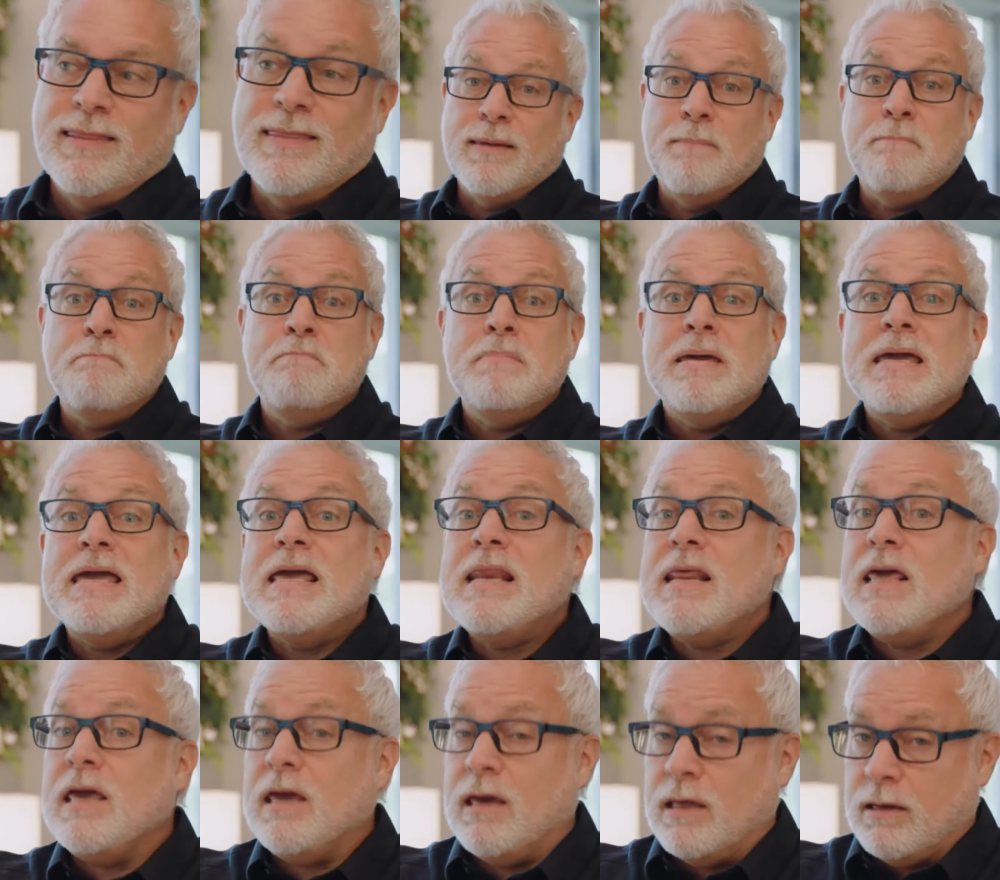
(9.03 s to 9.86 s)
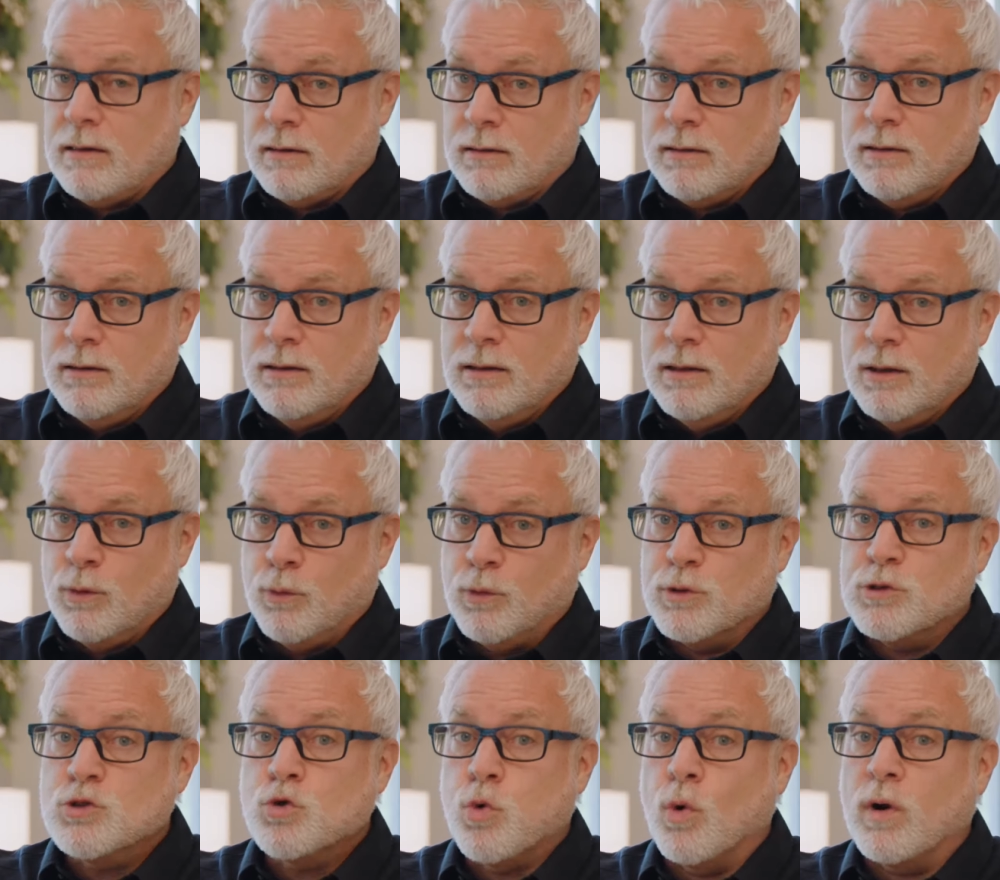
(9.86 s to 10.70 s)
The median
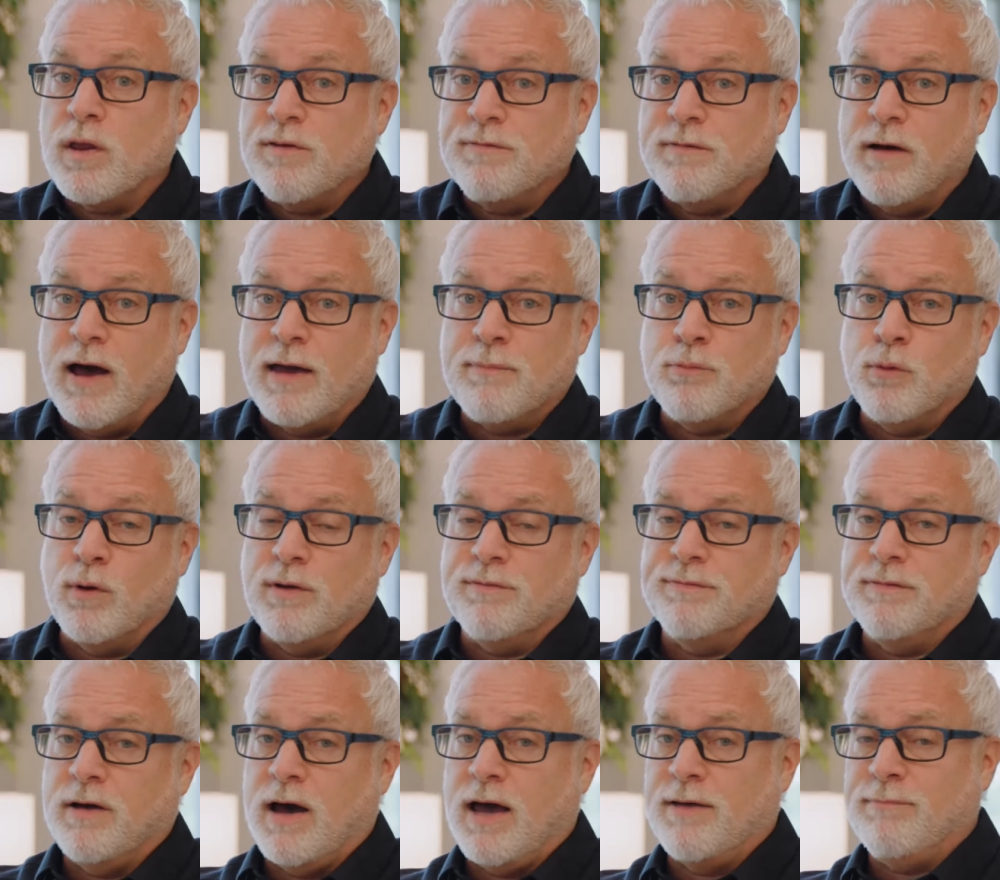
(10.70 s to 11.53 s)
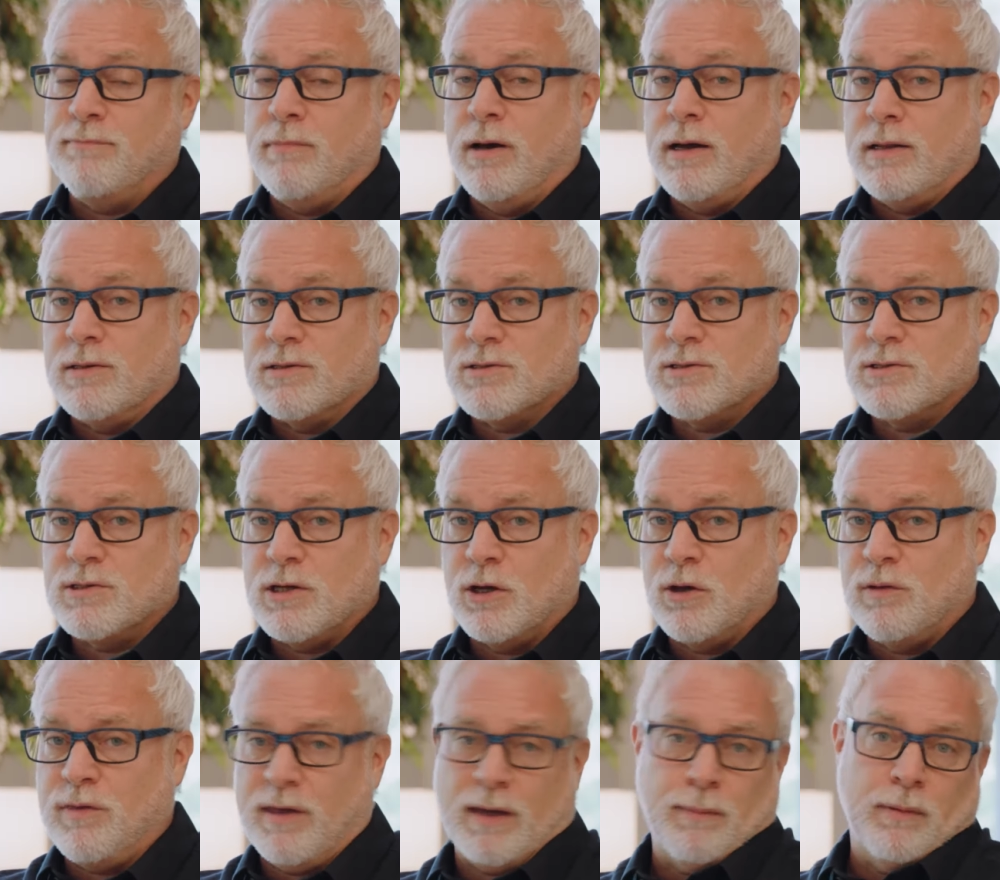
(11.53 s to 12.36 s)
was 25.5 months.
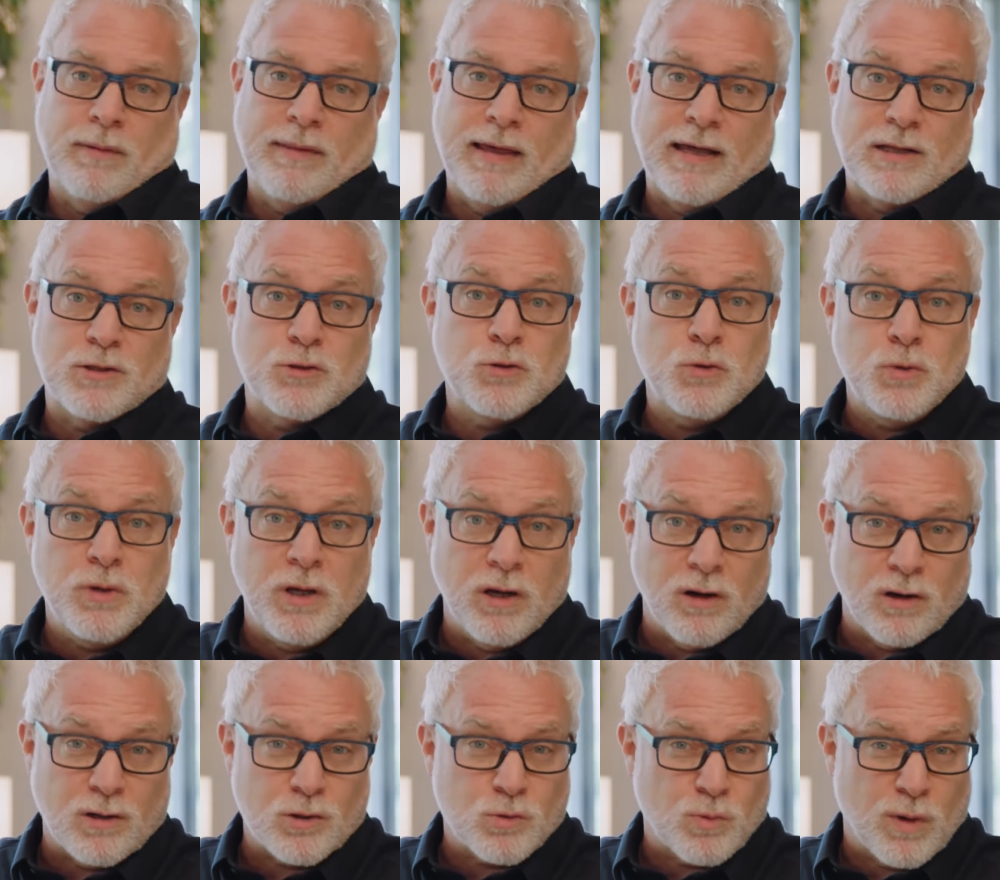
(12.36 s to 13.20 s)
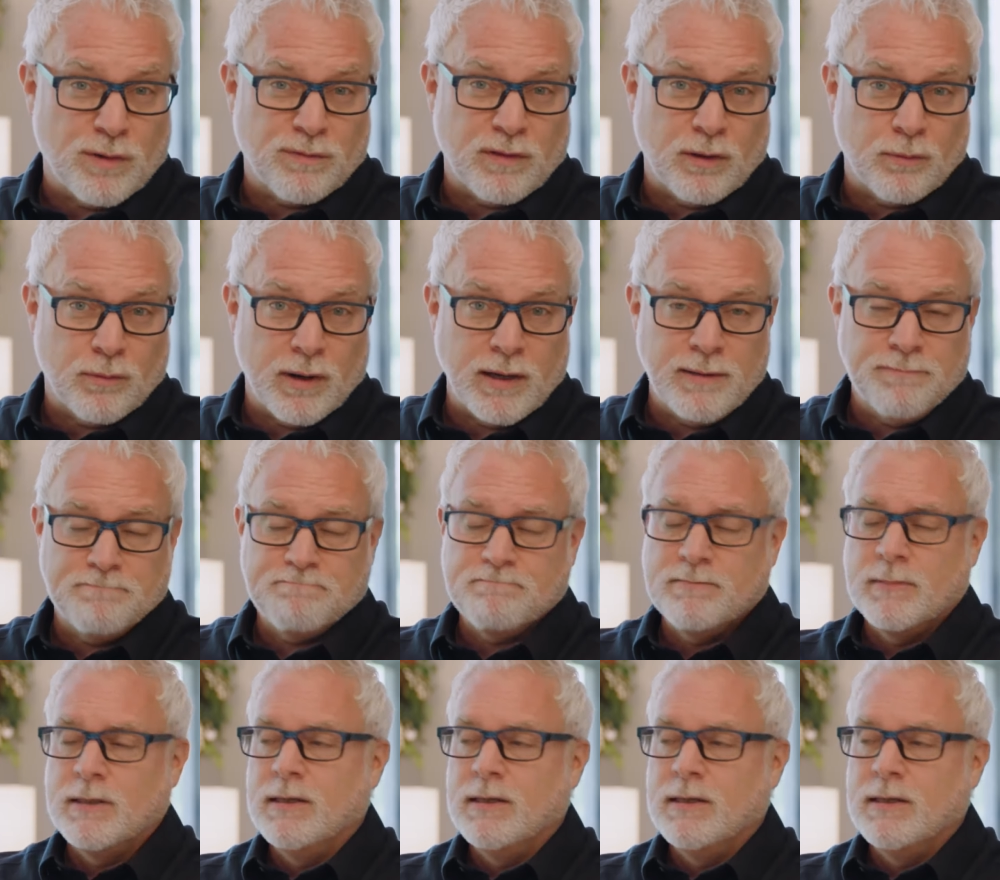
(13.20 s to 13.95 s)
So think about that, two years roughly, right?